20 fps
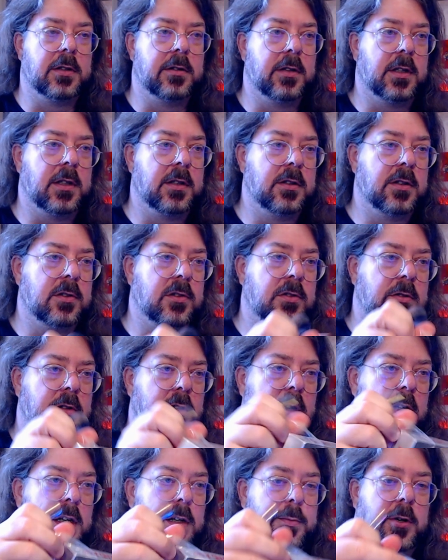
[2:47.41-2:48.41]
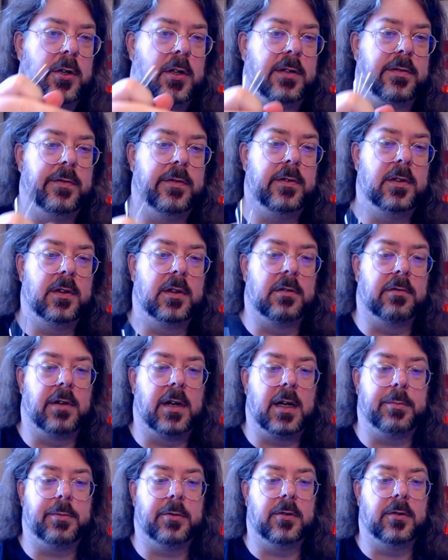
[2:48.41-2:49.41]
It can just sort of come off the
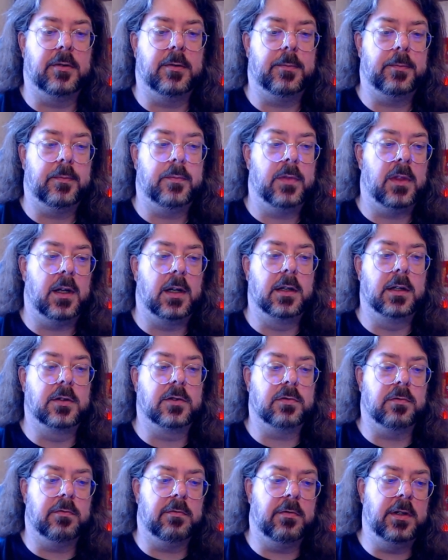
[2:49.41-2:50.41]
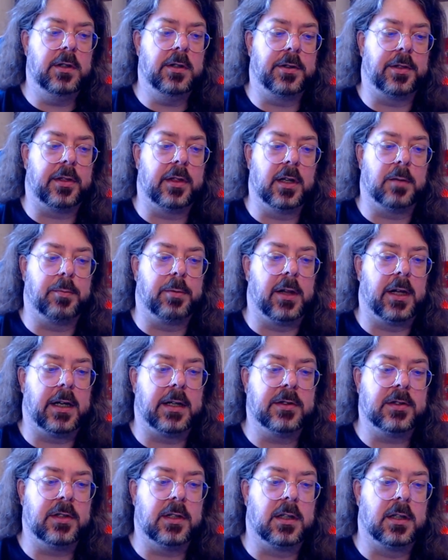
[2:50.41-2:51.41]
wrapper. And it's real thick
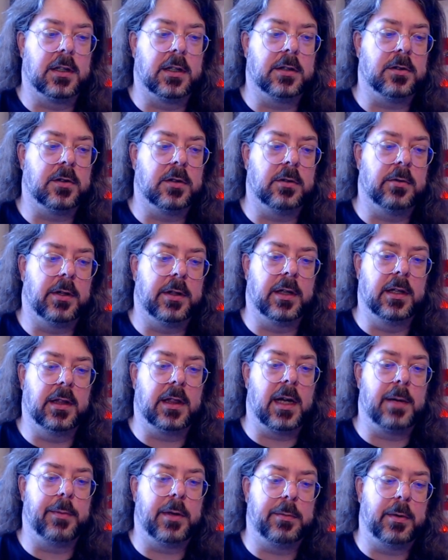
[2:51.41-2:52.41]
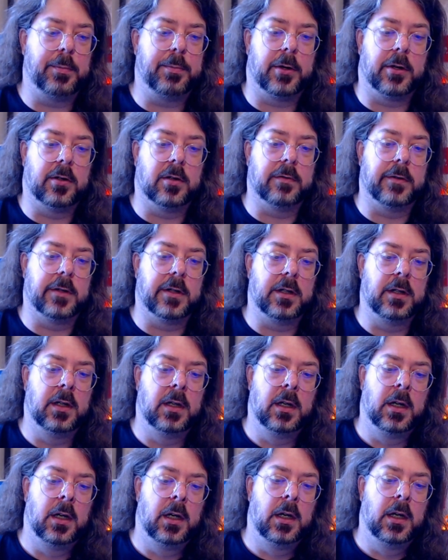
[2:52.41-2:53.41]
plastic on it, too. I think that may be part of it.
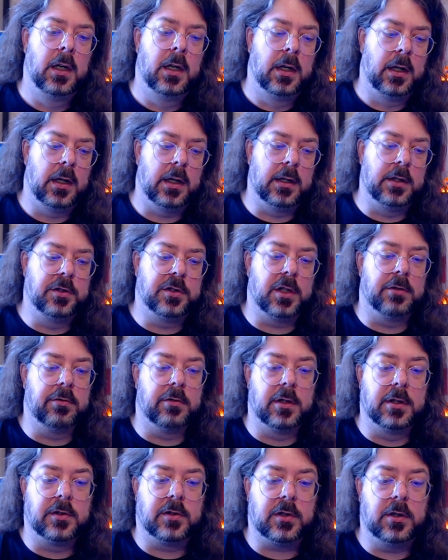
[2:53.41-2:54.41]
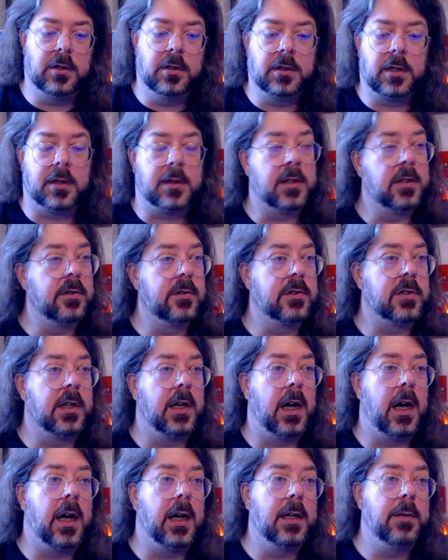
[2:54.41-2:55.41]
In general, it's good that there's a
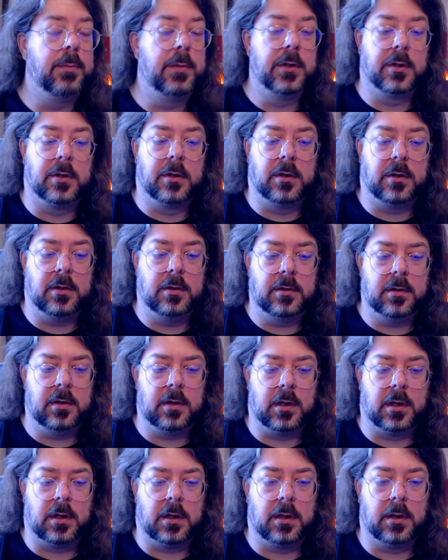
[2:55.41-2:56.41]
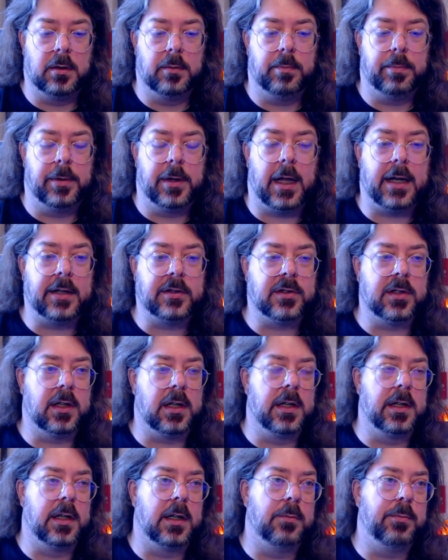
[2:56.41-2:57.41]
high mil plastic
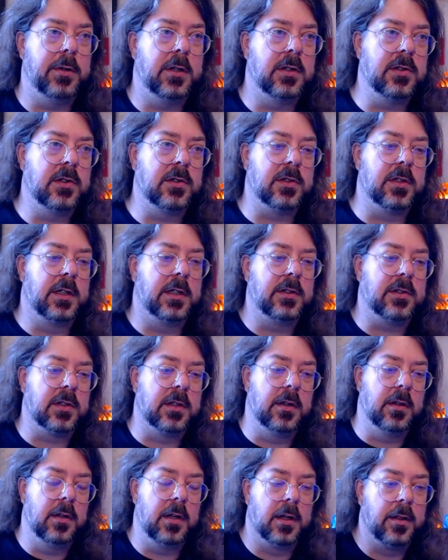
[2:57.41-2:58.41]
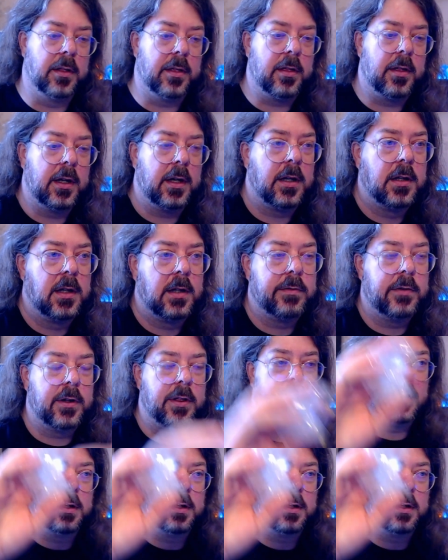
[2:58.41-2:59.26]
on it, because it's nice and thick and everything.